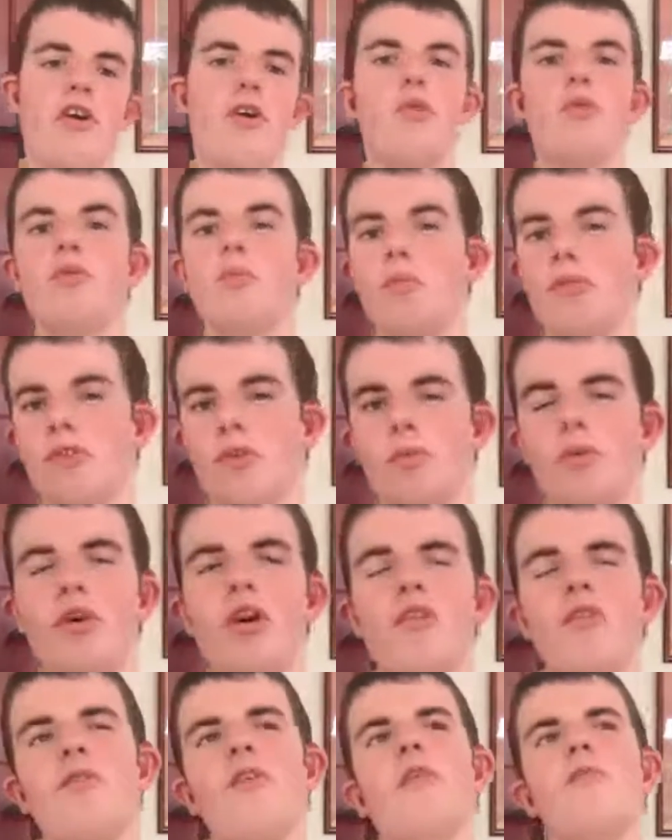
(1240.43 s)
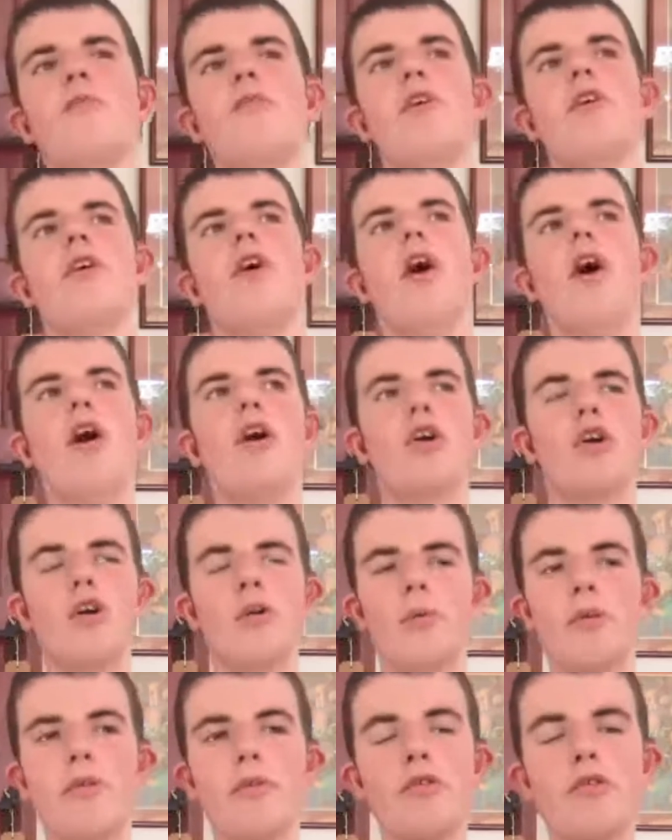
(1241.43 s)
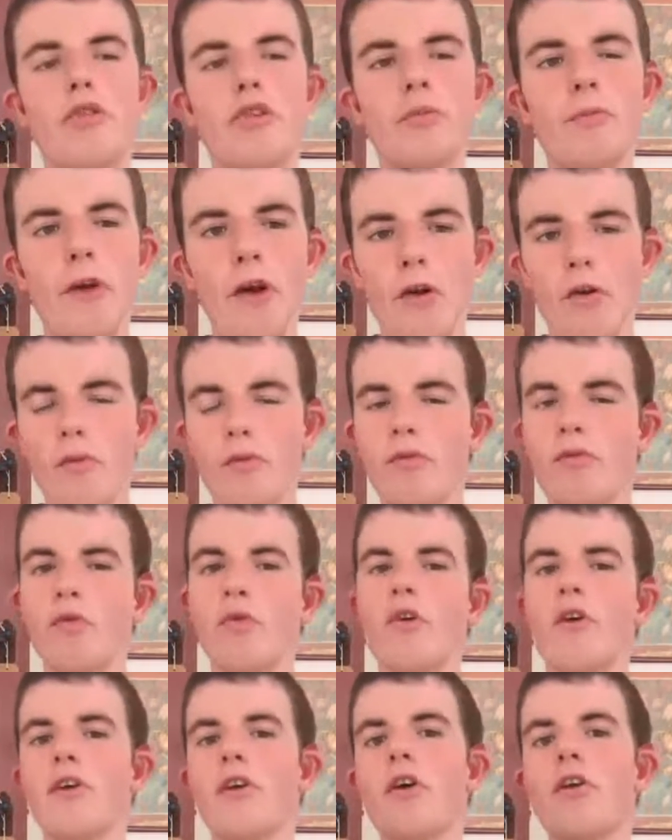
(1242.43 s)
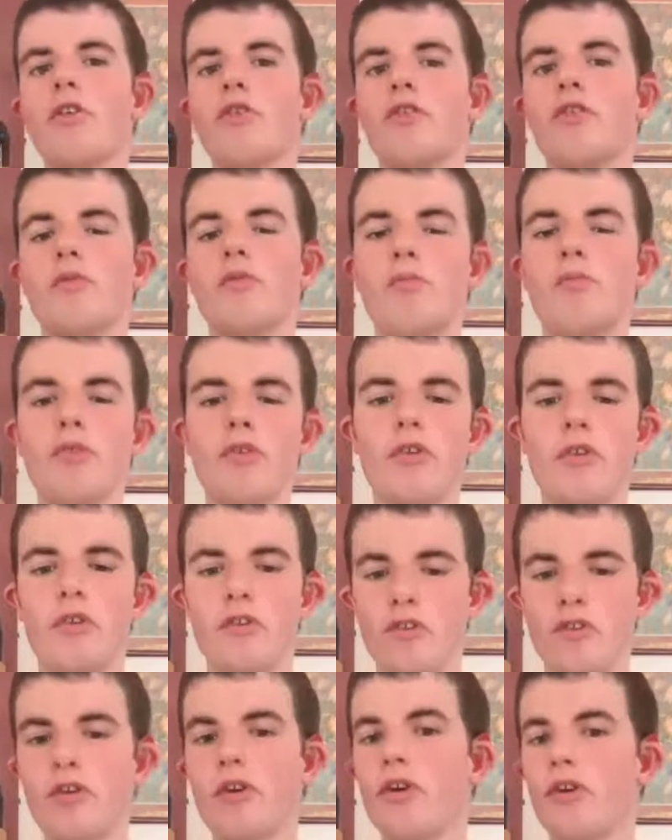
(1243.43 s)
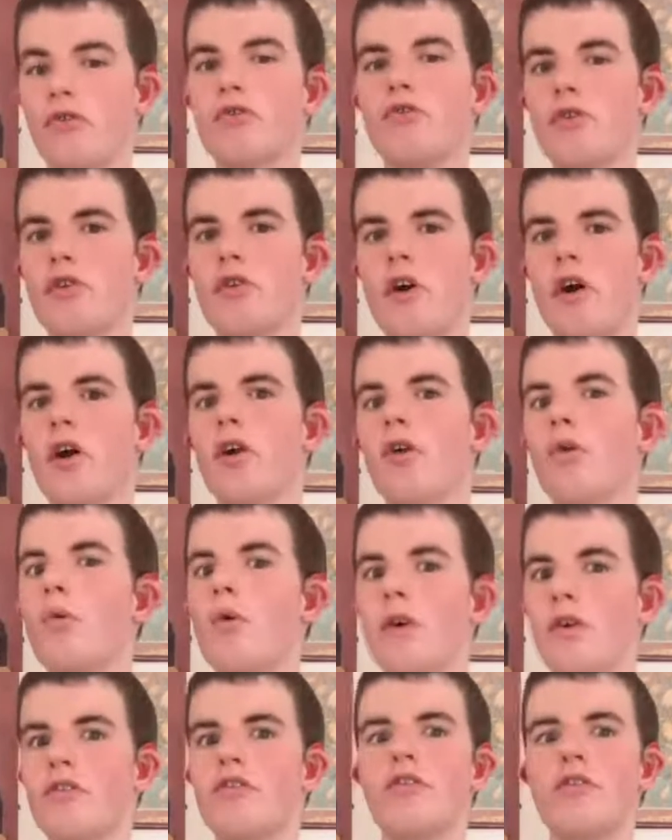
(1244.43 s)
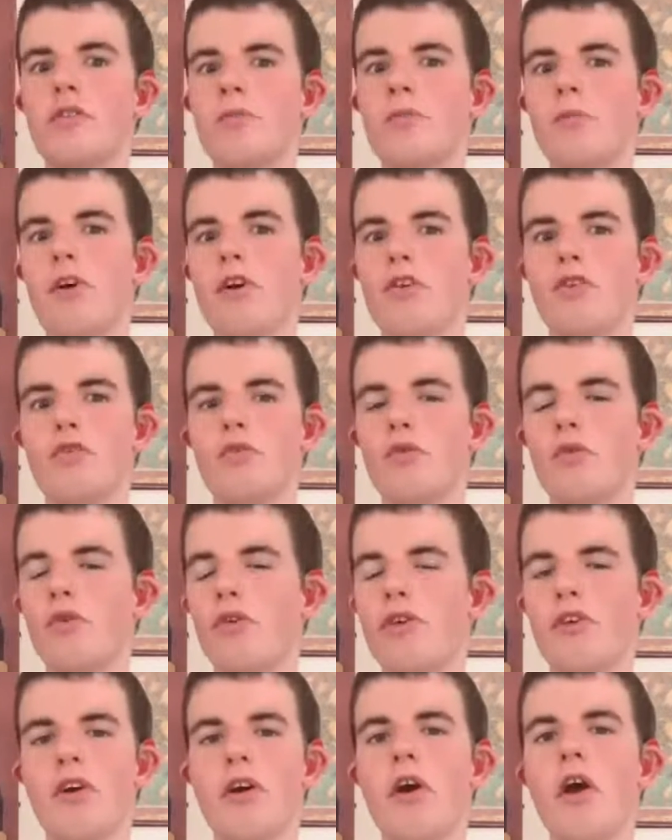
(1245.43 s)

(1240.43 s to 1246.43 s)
I wouldn't be surprised if every copy of a newspaper before it goes to print goes through lawyers, just to make sure,